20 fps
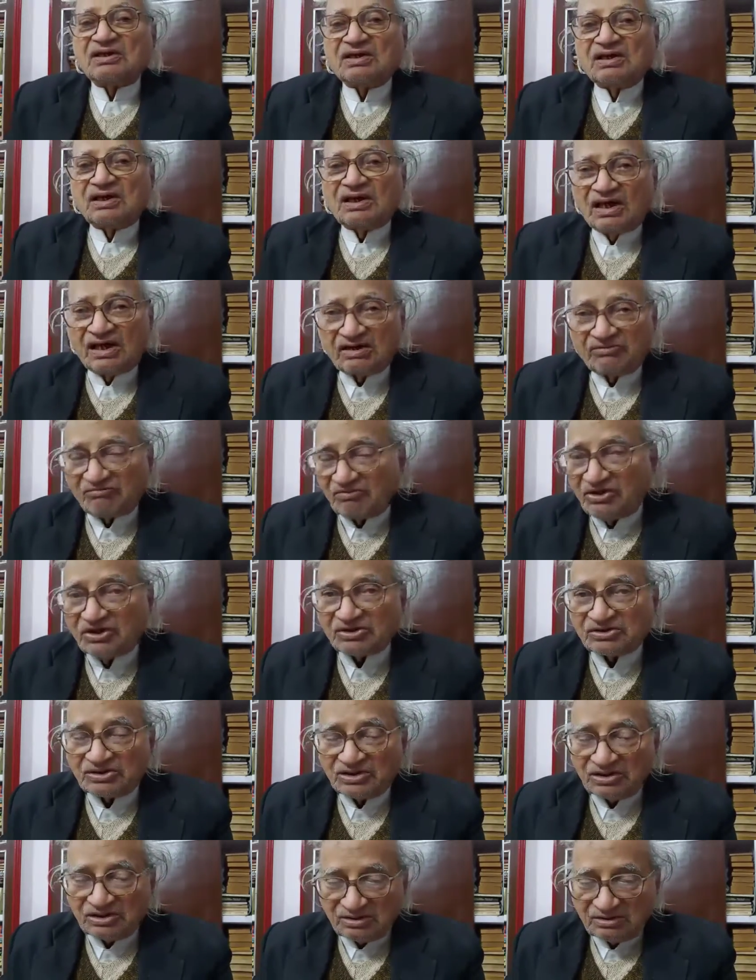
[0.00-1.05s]
and work
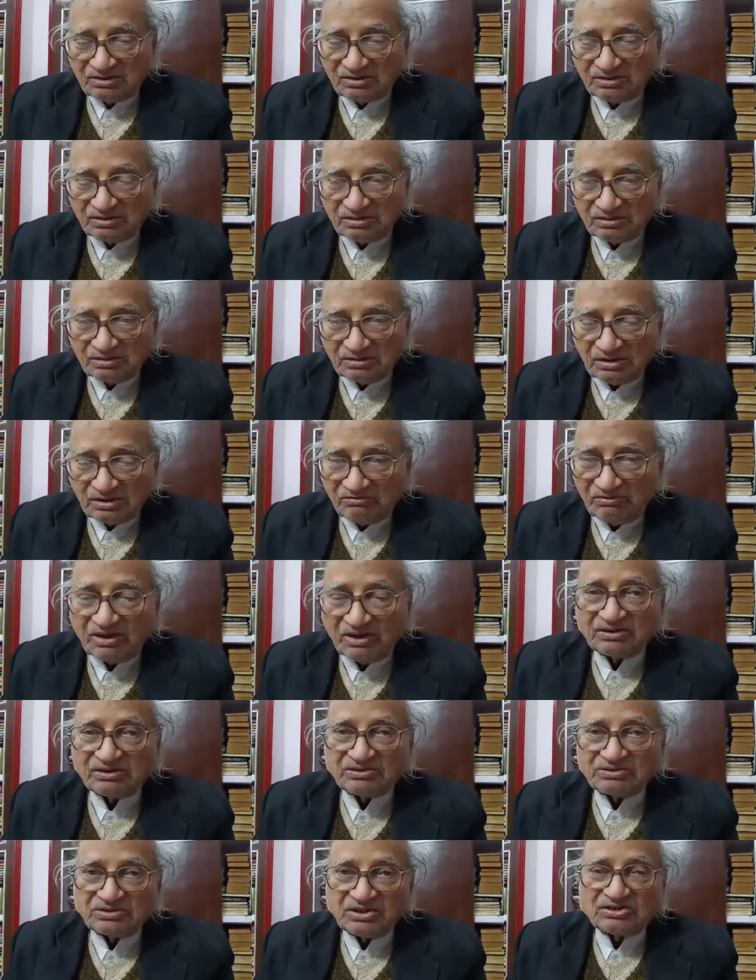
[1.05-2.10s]
there. And when the
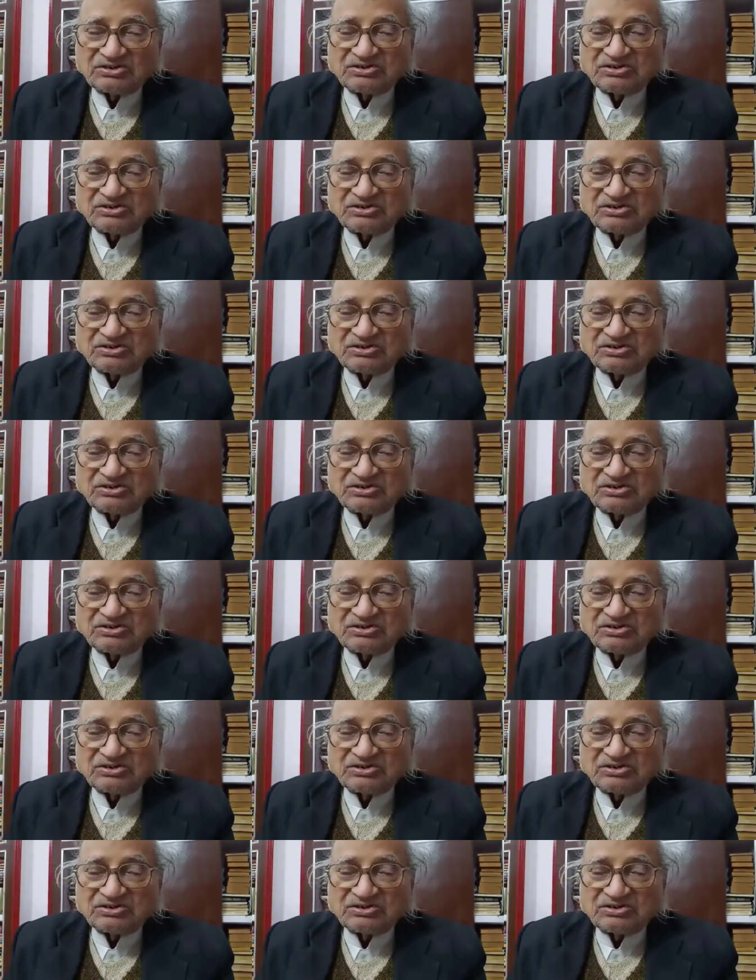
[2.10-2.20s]
C.N.